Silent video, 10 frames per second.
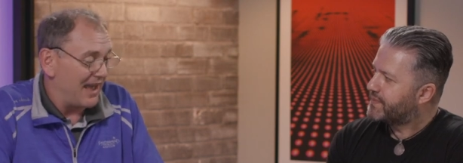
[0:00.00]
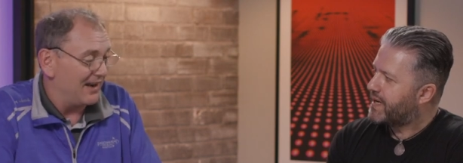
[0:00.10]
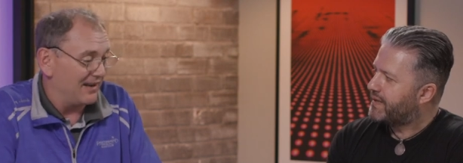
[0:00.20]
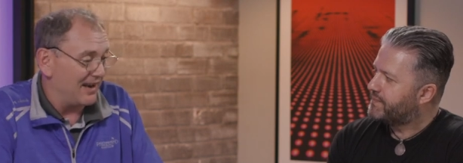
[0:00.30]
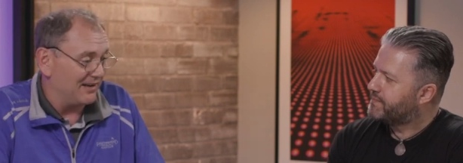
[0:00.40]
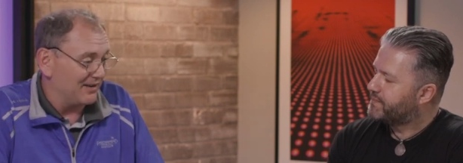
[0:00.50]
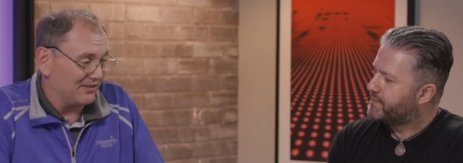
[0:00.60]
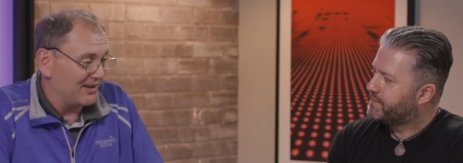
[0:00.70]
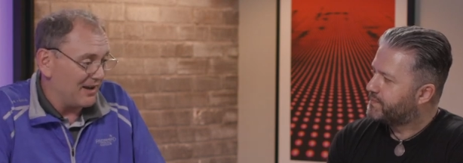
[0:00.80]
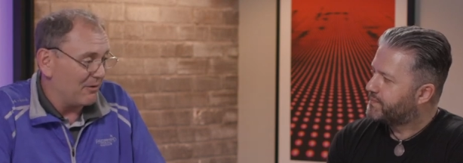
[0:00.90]
Speaker 1: right. and, and, it
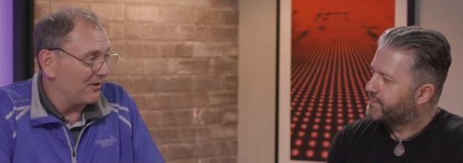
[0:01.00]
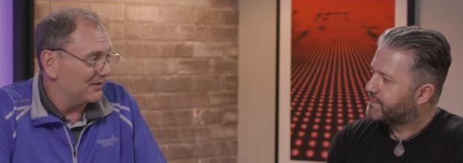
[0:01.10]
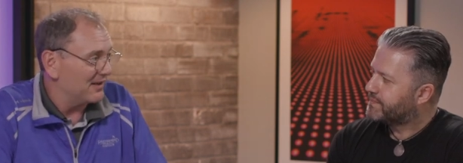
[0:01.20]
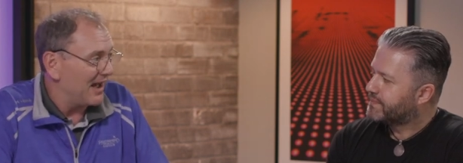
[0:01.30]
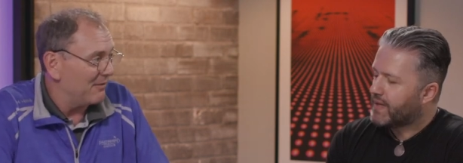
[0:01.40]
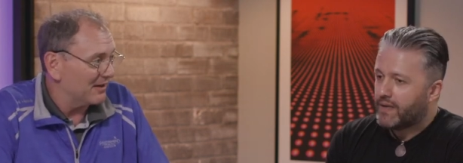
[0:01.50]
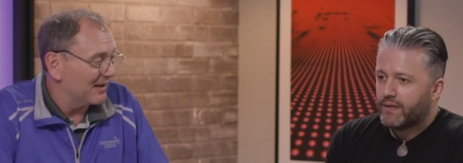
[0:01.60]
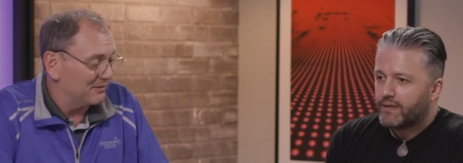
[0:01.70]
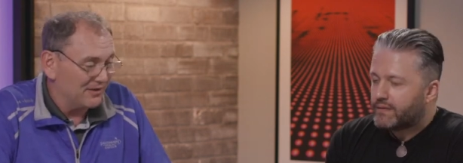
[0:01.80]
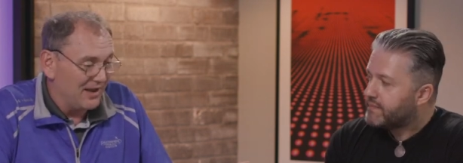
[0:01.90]
doesn't come all the time. It
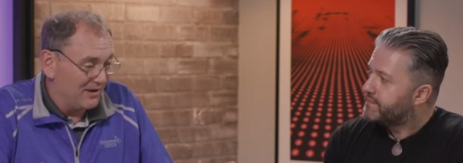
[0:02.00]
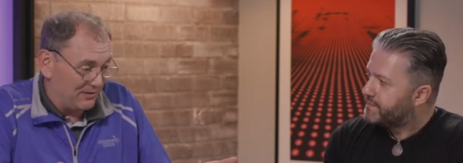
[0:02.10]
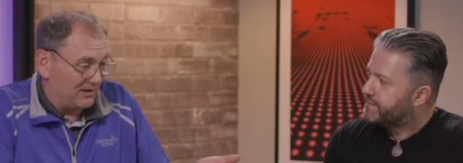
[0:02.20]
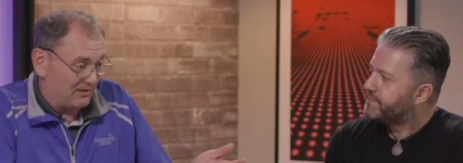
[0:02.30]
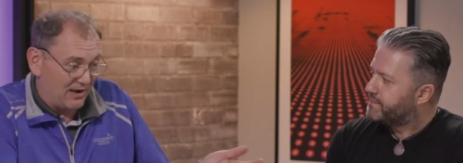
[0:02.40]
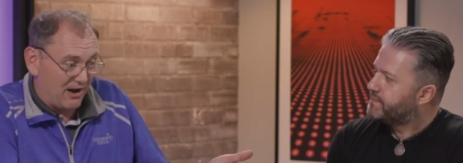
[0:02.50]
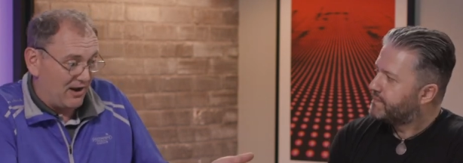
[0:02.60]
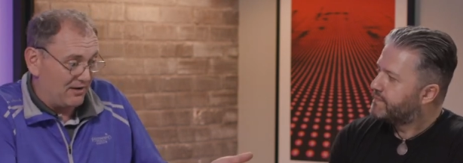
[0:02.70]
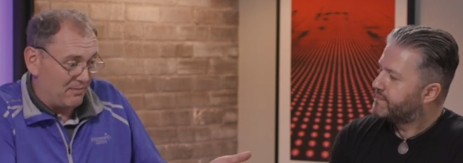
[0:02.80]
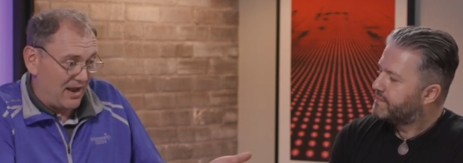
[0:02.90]
comes the, then
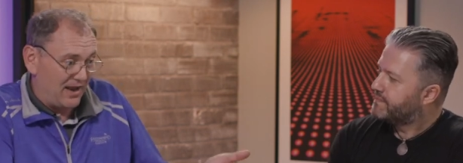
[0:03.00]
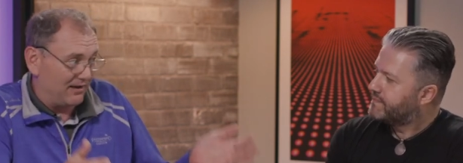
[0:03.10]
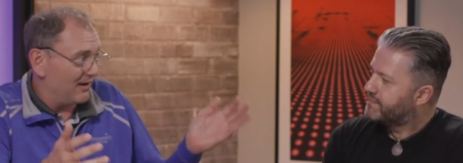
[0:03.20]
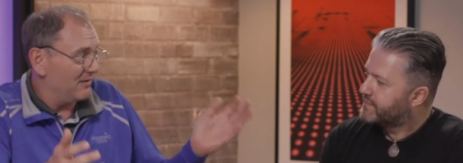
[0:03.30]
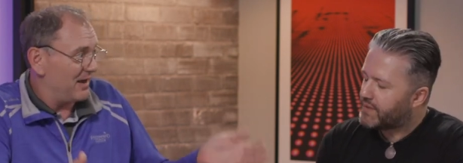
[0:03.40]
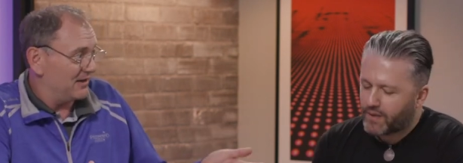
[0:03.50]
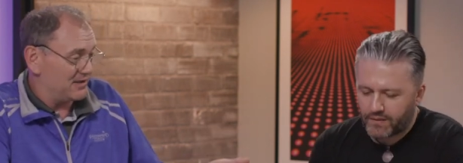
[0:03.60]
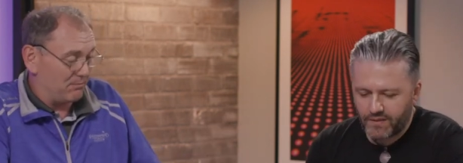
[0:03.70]
on demand. On demand on is